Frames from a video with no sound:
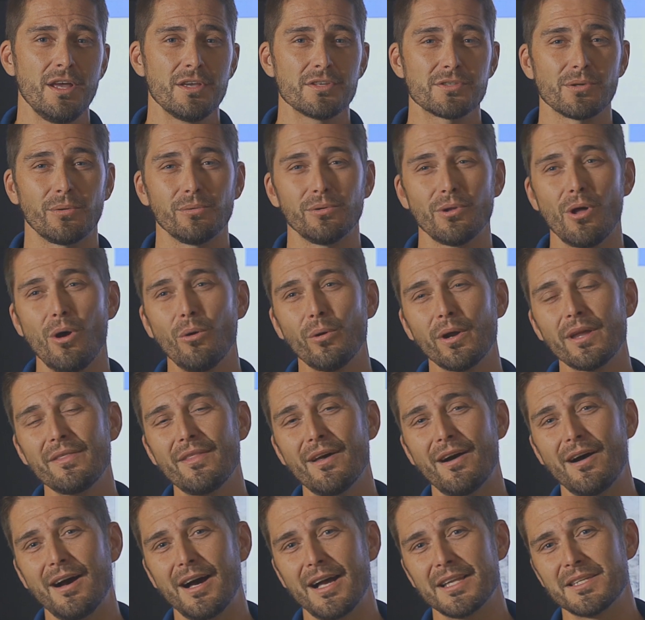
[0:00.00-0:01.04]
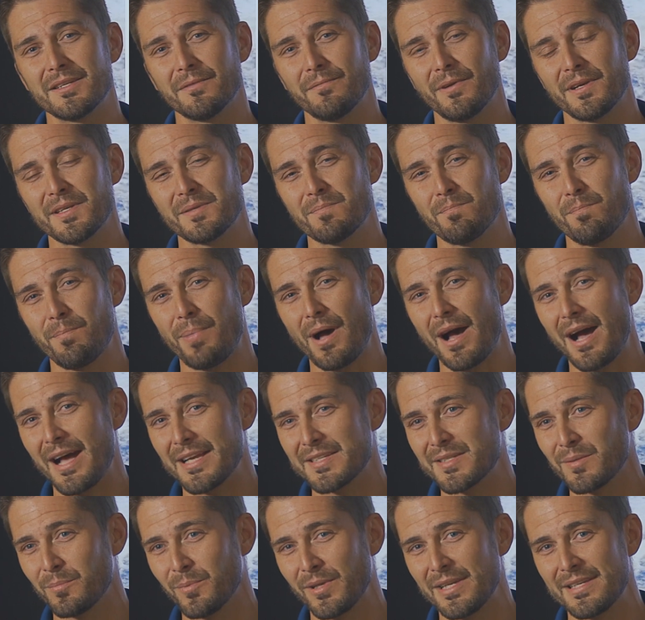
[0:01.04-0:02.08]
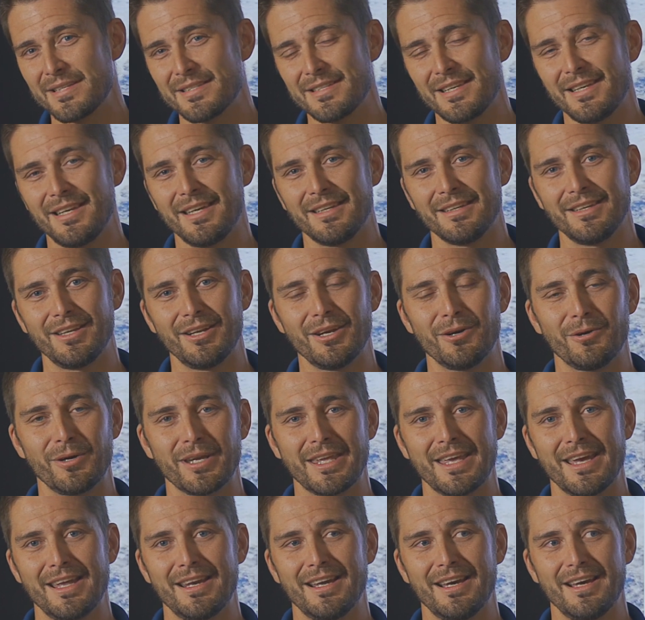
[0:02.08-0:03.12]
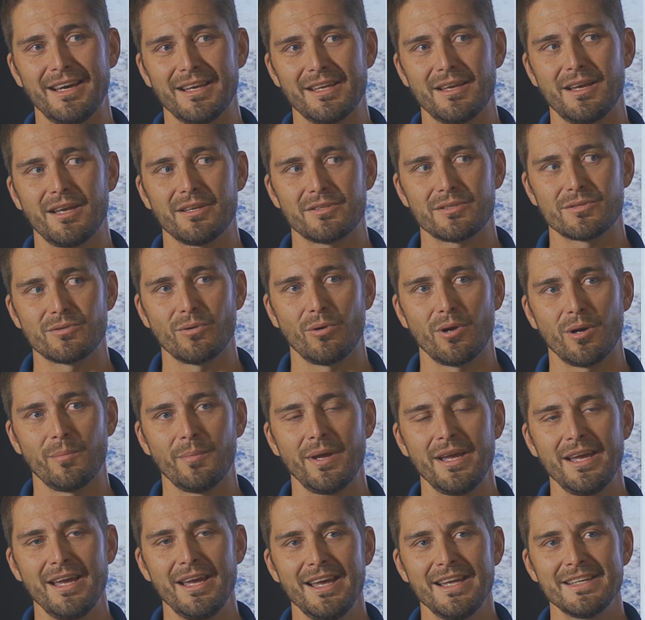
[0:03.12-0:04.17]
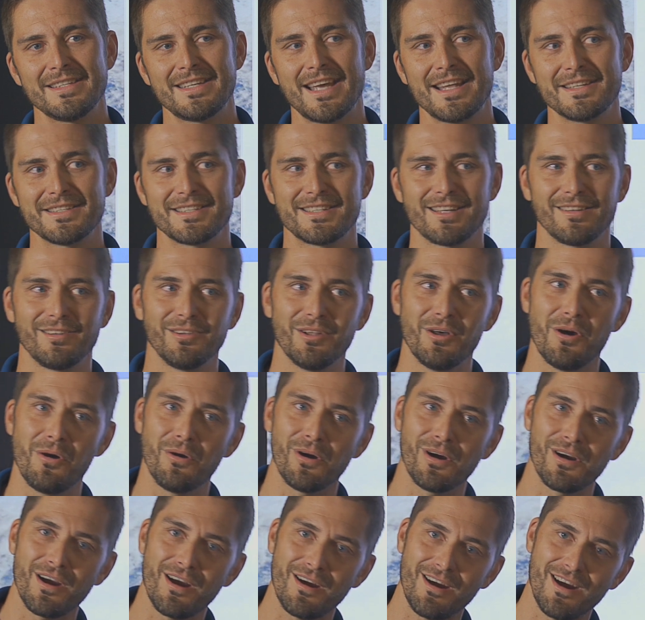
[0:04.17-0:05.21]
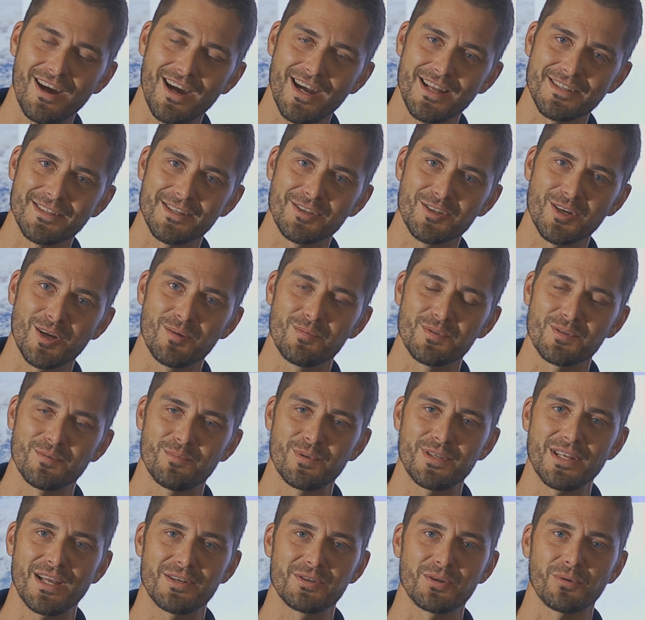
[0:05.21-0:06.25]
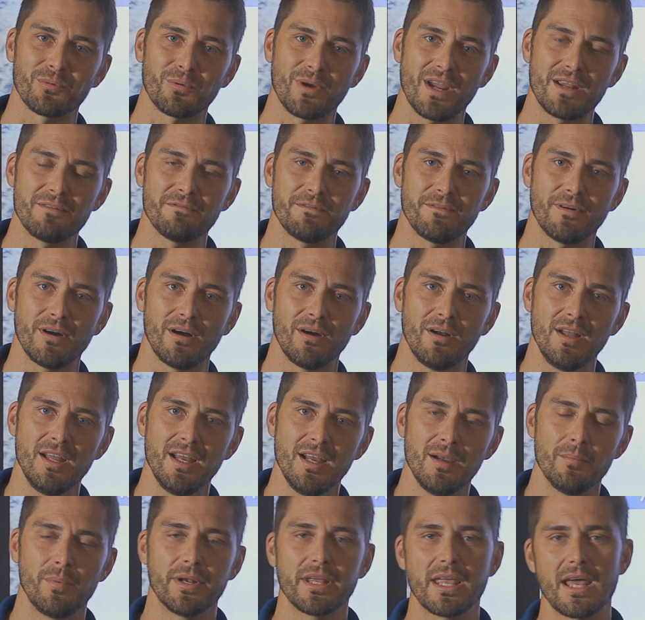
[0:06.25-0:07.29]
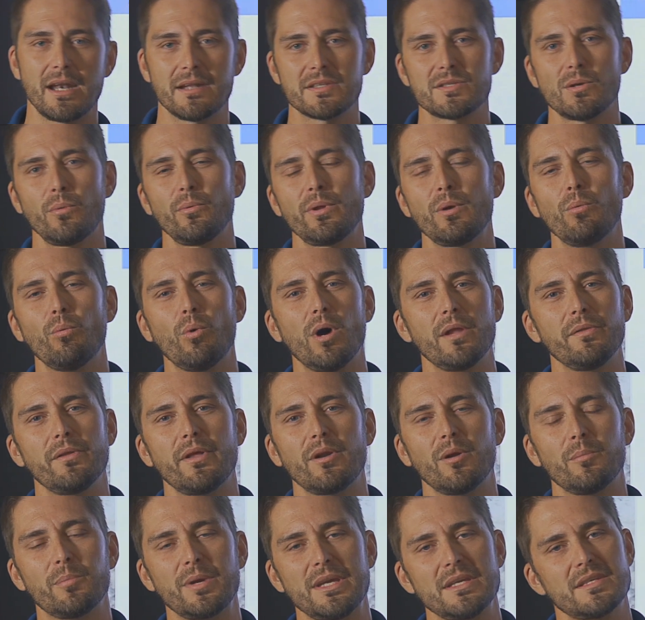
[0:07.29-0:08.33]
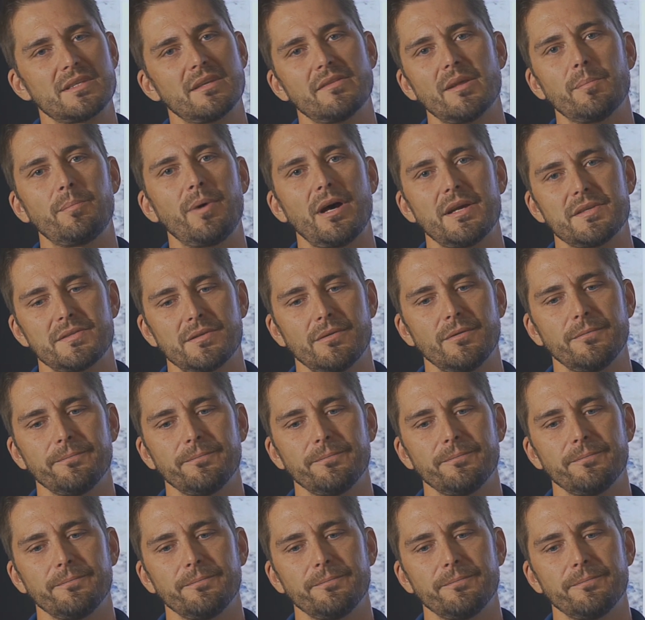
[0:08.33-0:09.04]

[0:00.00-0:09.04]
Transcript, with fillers: So lowering the odds of us possibly seeing, you know, again, a, a storm tends to lower our odds in terms of potential rainfall. But again, it's only one little piece of the puzzle.